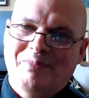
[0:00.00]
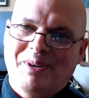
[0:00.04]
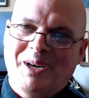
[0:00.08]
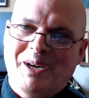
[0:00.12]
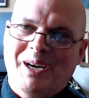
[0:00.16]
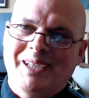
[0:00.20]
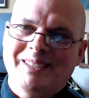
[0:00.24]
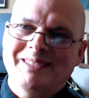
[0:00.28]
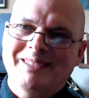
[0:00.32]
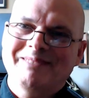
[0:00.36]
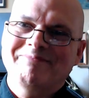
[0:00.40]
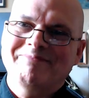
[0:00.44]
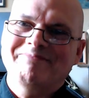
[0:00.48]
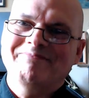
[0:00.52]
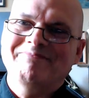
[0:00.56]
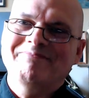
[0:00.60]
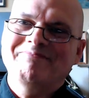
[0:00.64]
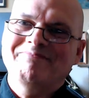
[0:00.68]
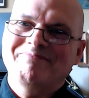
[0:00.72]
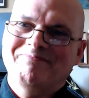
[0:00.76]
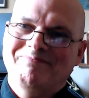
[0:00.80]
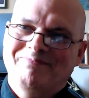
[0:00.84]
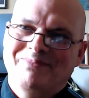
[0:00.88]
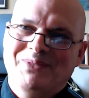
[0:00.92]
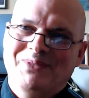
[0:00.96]
but
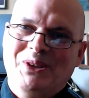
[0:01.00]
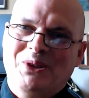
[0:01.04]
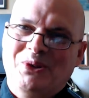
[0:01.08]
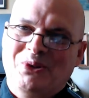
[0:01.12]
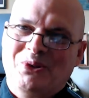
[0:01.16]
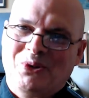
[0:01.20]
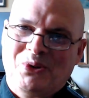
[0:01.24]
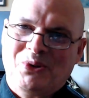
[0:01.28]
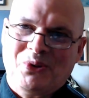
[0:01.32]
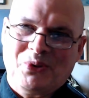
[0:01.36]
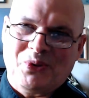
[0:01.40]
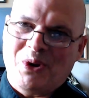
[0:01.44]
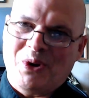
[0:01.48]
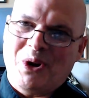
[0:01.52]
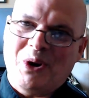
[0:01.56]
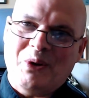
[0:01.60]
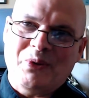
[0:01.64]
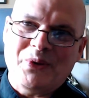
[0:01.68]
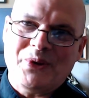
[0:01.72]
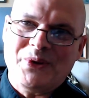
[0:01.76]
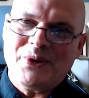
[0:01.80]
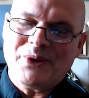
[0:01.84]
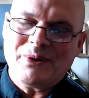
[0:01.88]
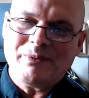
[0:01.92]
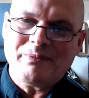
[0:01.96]

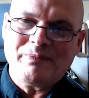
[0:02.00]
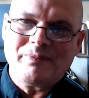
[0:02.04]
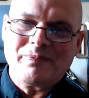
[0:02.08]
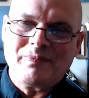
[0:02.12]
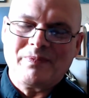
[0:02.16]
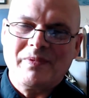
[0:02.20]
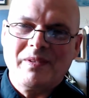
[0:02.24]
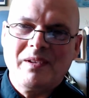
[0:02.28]
gross.